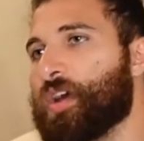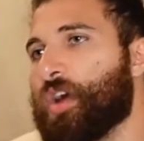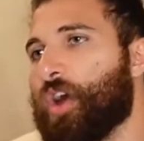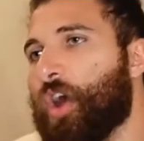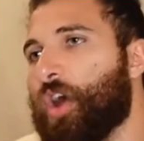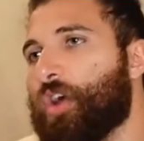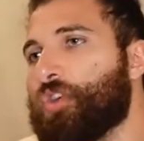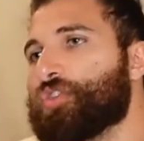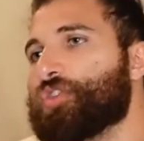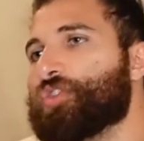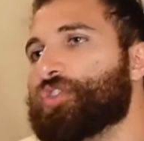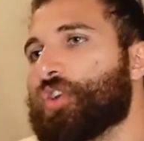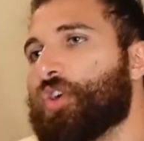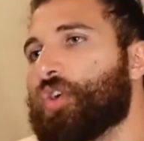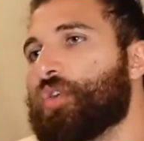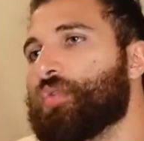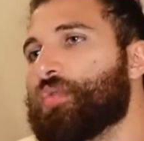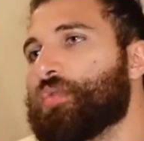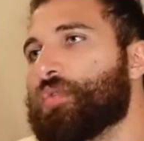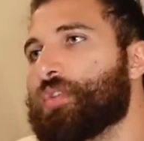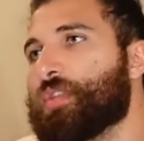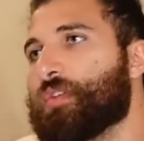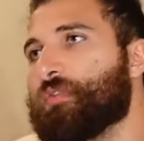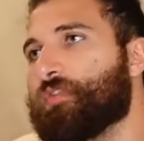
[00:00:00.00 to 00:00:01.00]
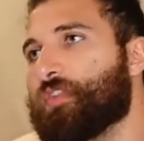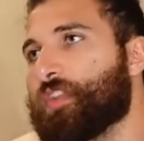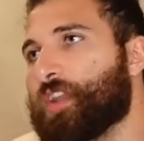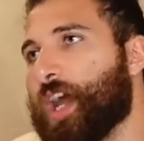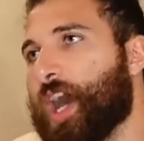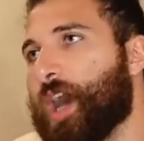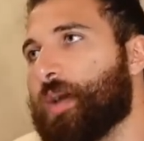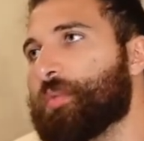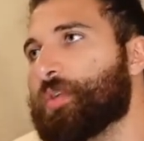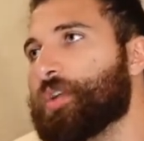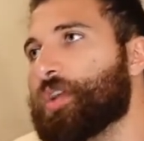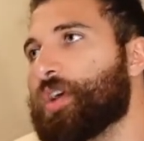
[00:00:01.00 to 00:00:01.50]
Also, the
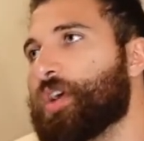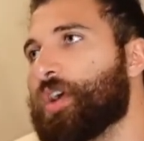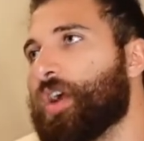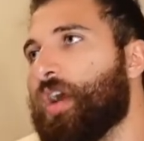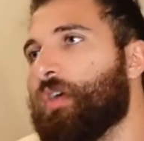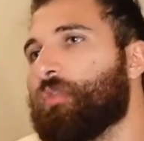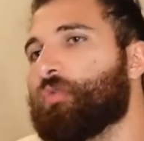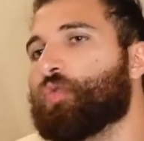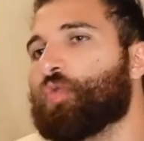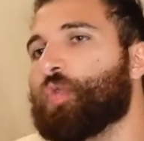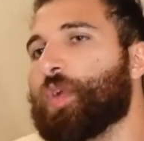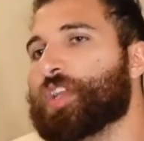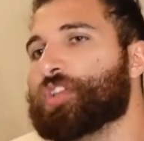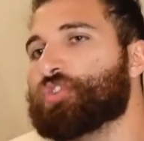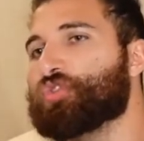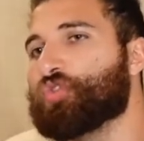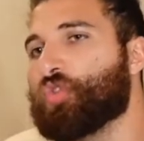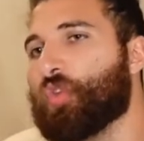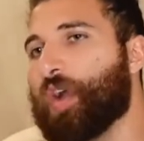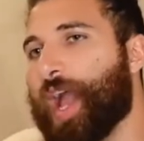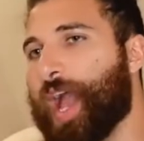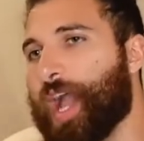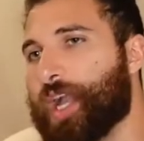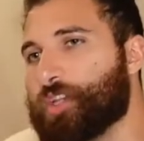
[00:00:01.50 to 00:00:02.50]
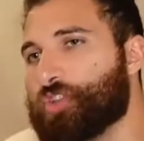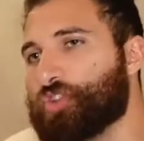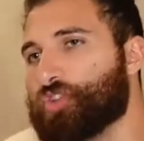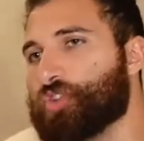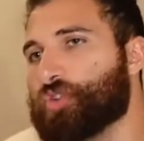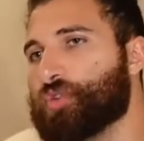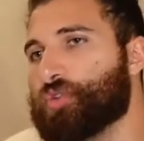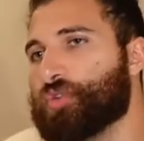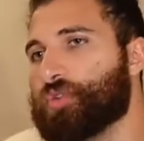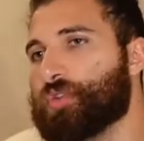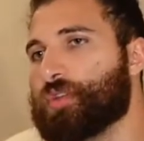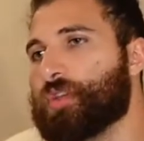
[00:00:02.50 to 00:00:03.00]
phenomena of
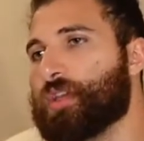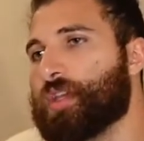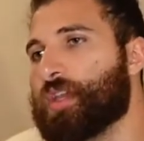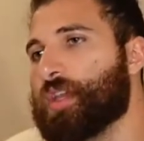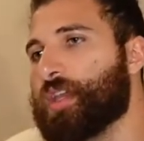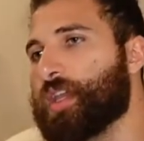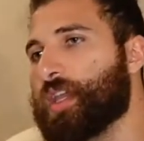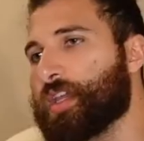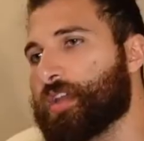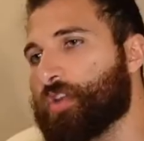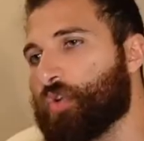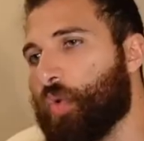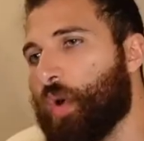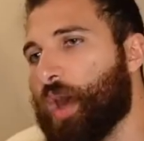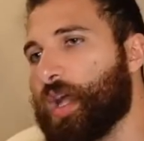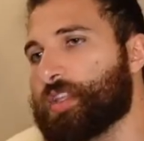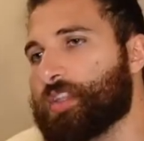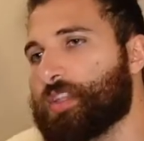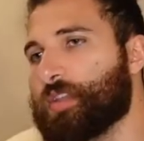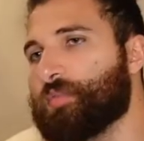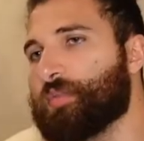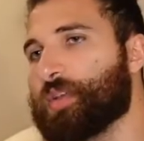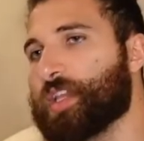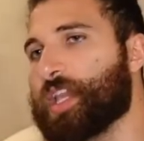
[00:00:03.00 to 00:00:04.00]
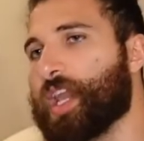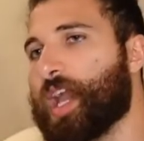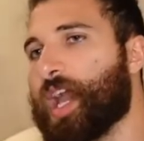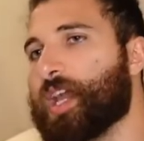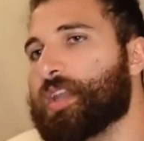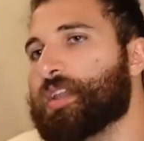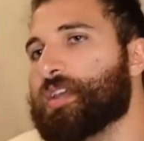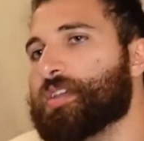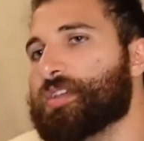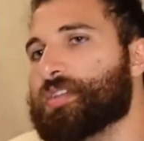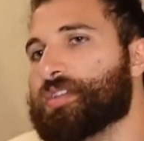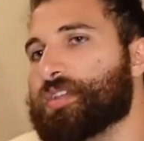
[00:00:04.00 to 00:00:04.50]
retroaction in quantum
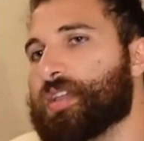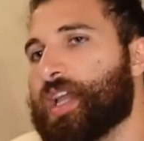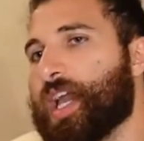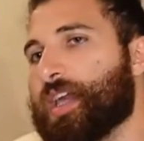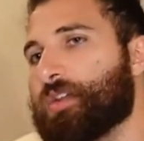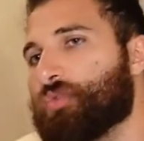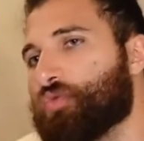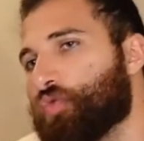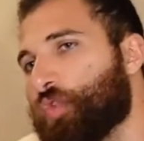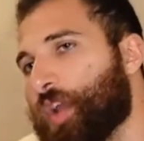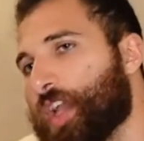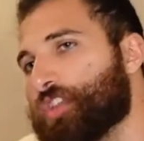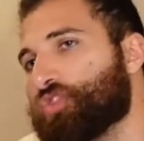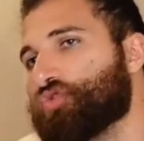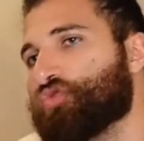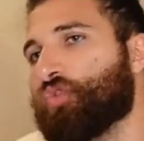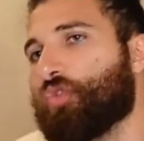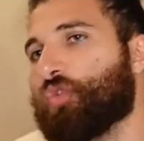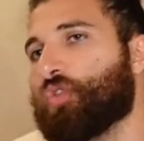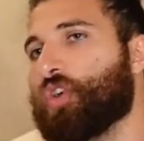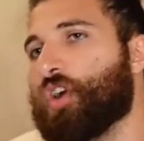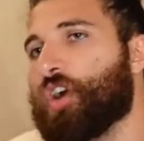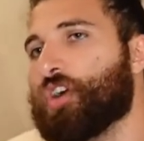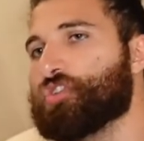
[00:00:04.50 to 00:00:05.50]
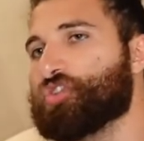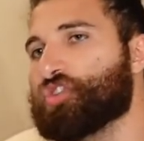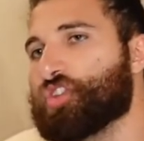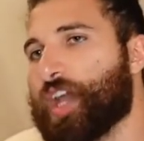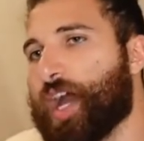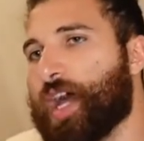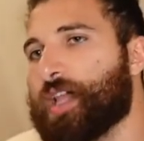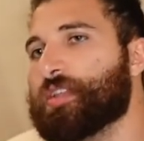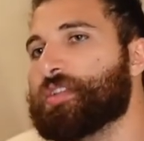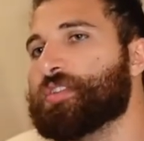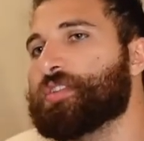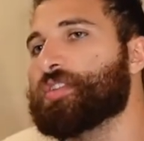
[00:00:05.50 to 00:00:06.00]
mechanics and
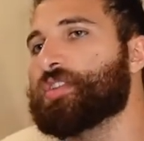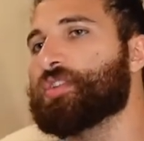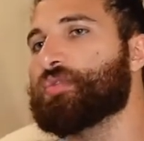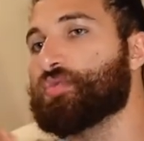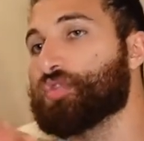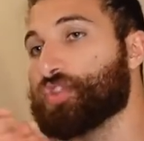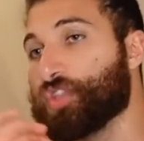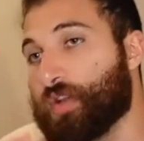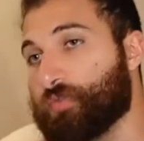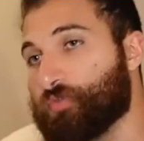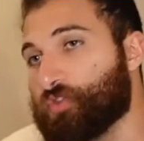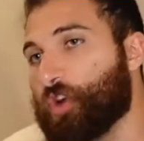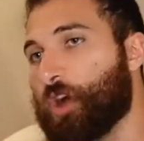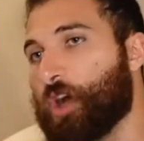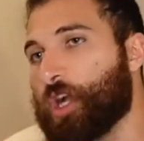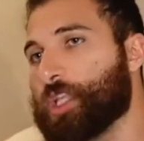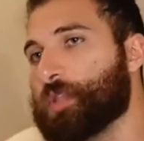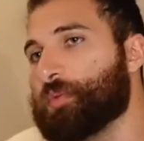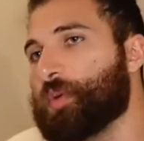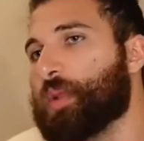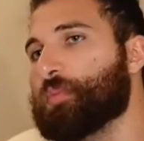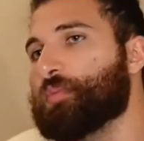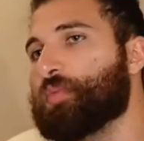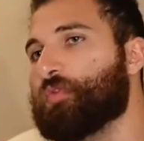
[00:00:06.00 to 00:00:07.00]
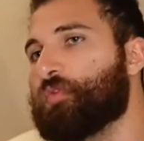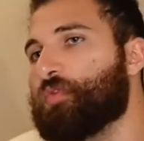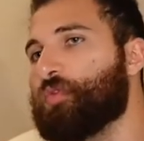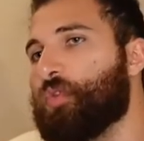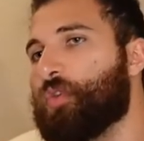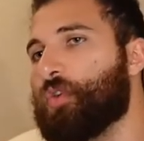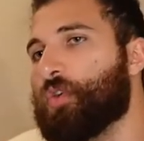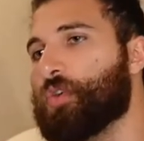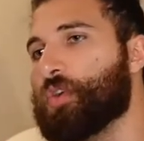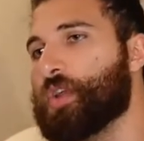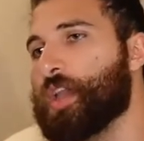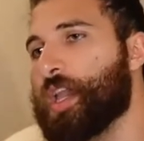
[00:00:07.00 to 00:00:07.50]
retrocausality, which I've talked about
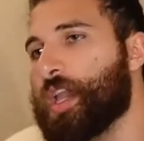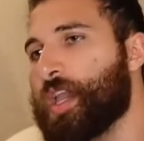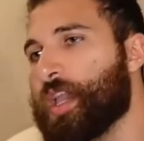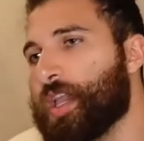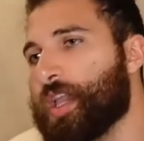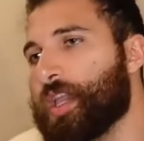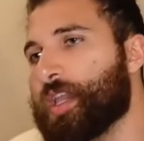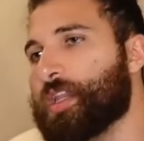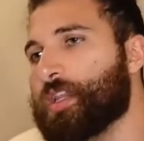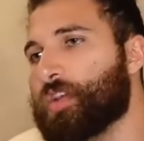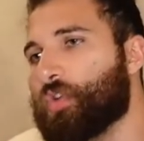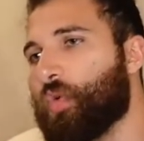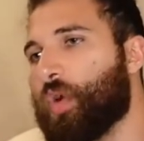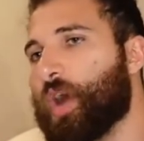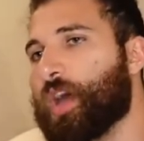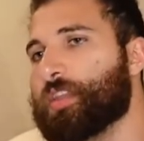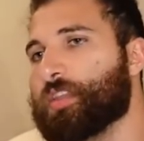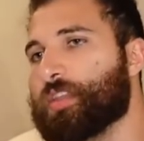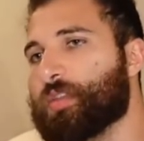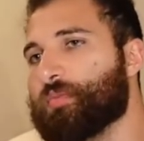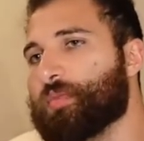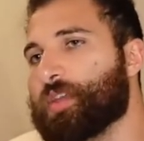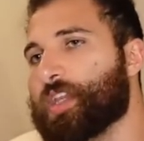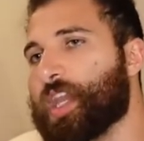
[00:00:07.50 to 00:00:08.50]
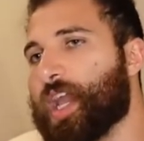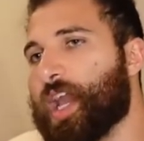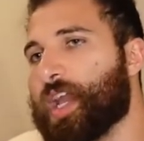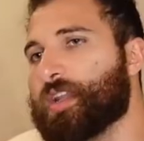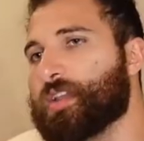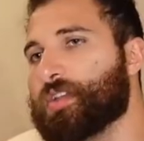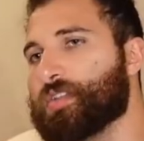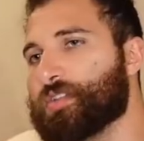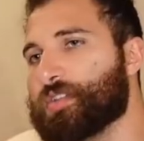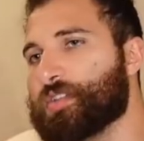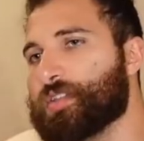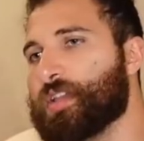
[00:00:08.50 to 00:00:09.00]
before in quantum
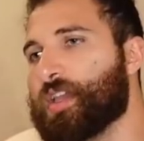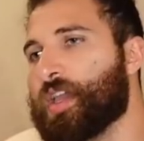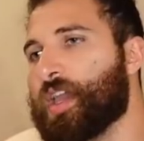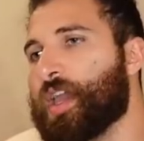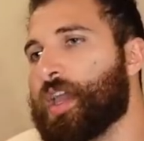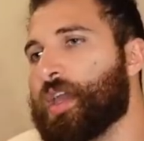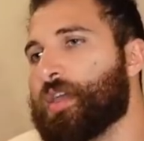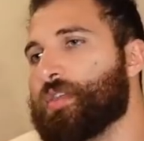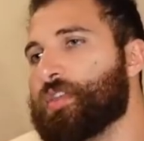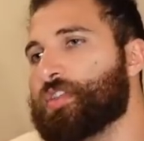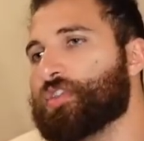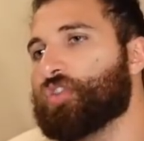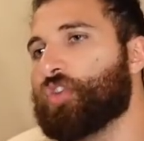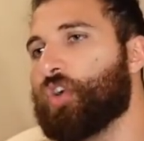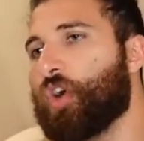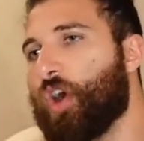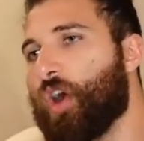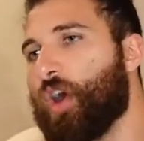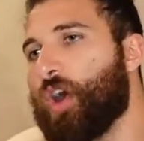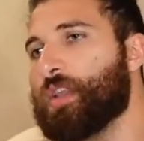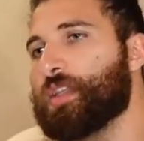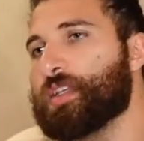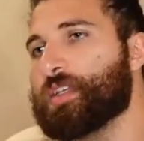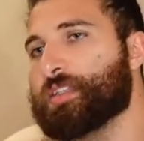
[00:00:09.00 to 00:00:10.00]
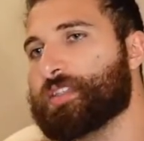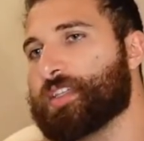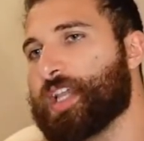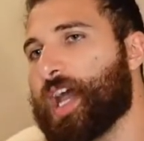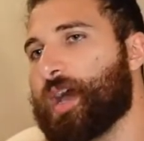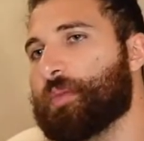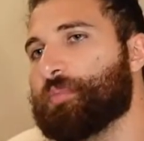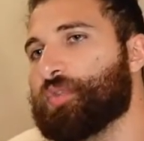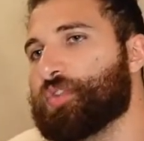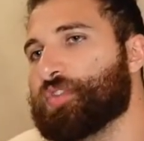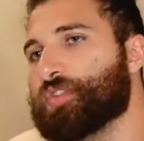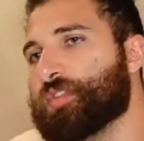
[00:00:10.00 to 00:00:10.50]
mechanics. These are all
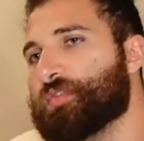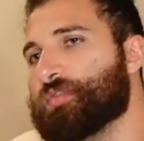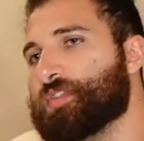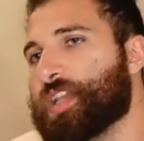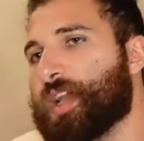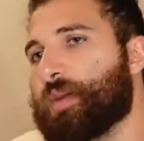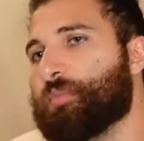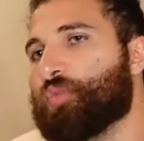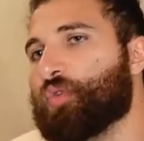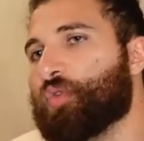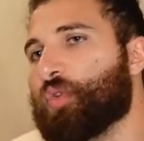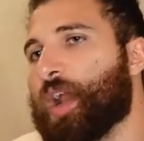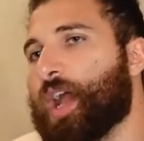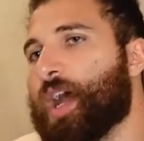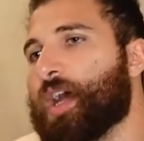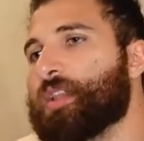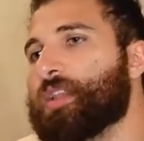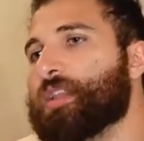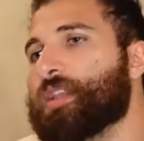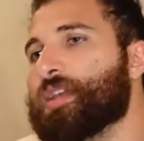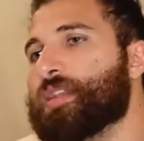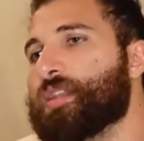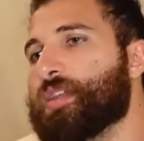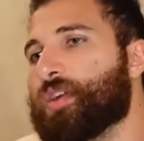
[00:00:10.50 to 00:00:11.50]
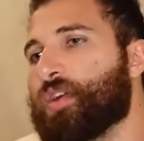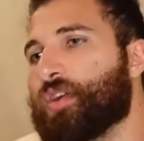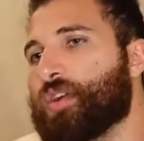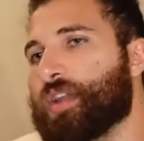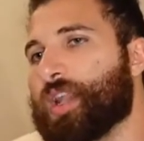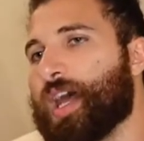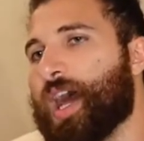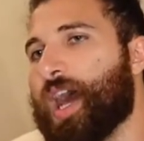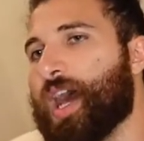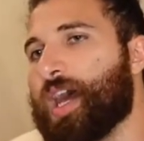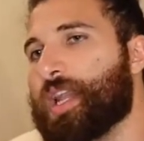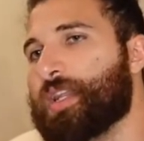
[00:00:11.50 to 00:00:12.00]
examples of temporality that are
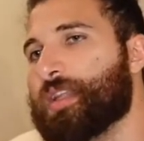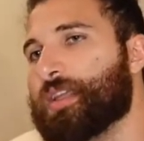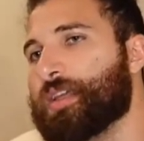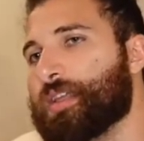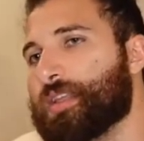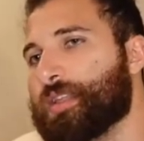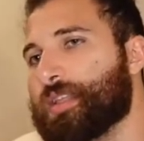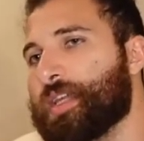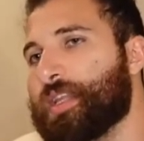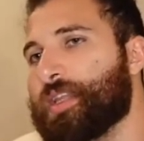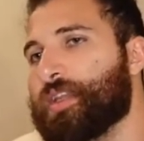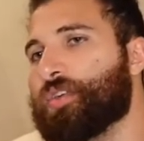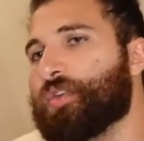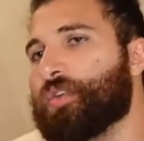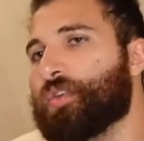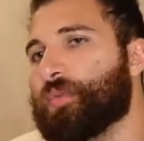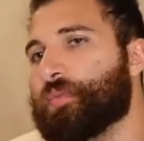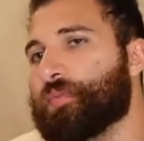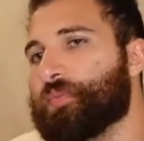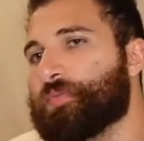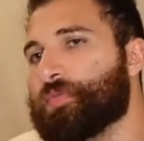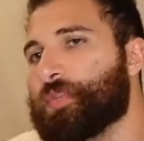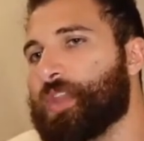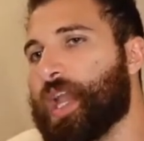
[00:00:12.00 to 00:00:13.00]
non-linear.